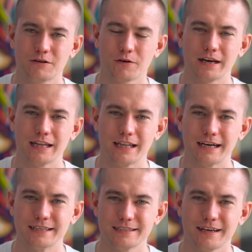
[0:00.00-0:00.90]
credit
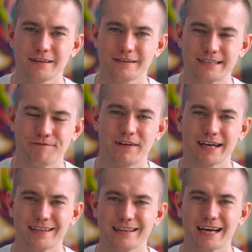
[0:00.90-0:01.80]
lines, not the
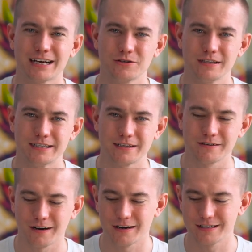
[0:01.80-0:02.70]
fact that they actually sell
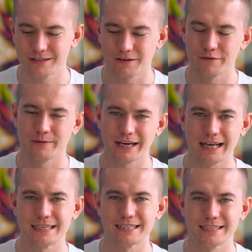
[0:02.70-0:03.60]
cars. So everybody
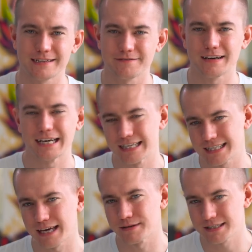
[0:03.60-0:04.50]
gets into the finance
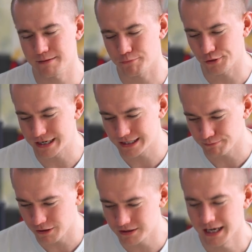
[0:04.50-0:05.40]
game at some point, I
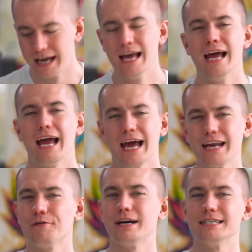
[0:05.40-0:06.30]
suppose.
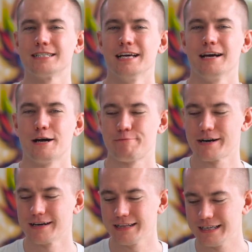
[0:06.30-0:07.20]
Anyways,
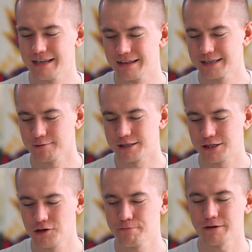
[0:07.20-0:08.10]
apparently this was
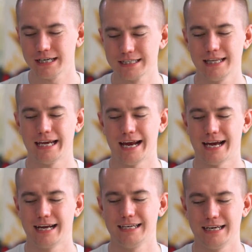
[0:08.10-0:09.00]
super easily
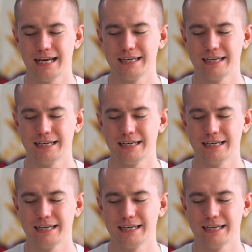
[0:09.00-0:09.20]
hacked and